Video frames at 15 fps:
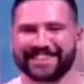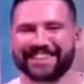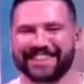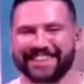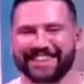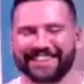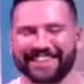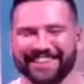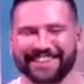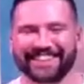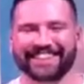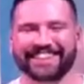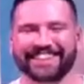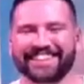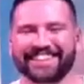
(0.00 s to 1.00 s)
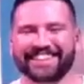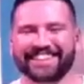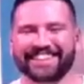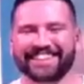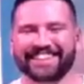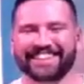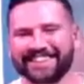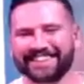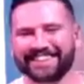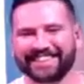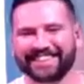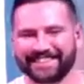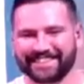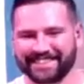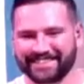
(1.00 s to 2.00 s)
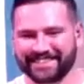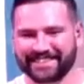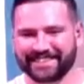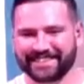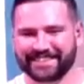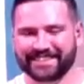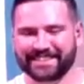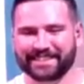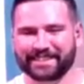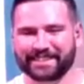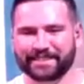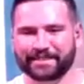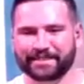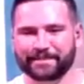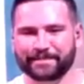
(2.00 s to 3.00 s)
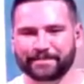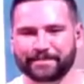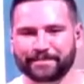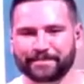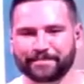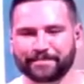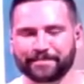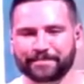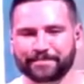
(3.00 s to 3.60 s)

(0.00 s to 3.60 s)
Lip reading: No words are spoken by the person on screen.